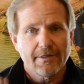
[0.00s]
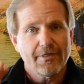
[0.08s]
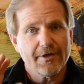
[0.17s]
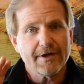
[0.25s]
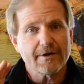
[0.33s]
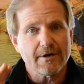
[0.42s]

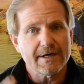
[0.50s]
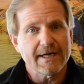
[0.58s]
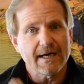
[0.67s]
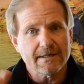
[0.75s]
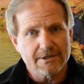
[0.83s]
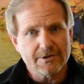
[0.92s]
thinner
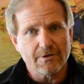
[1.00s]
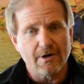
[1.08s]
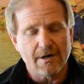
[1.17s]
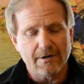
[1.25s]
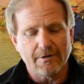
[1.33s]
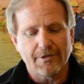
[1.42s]
yet
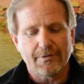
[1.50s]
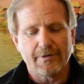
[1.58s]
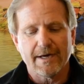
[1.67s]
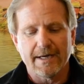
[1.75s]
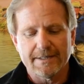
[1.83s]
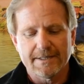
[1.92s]
stronger
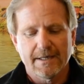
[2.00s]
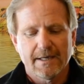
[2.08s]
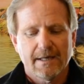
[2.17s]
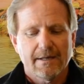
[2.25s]
threads,